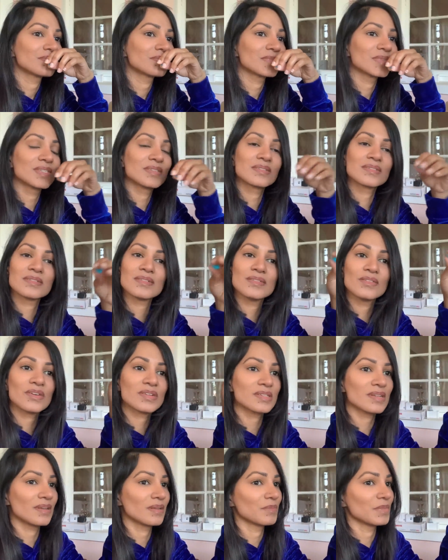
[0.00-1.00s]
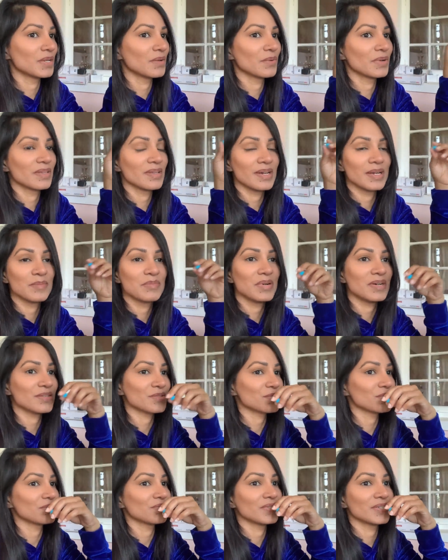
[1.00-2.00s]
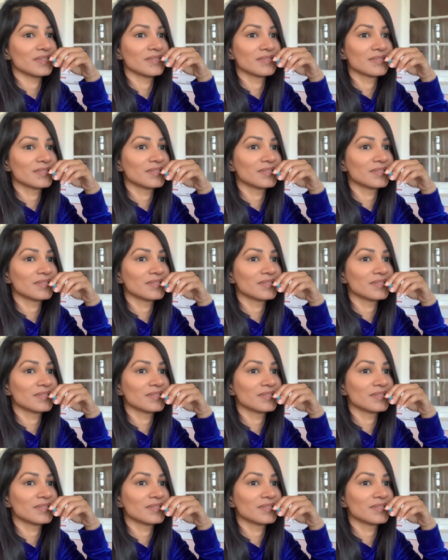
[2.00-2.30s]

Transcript: she's still not telling me whether I passed or failed.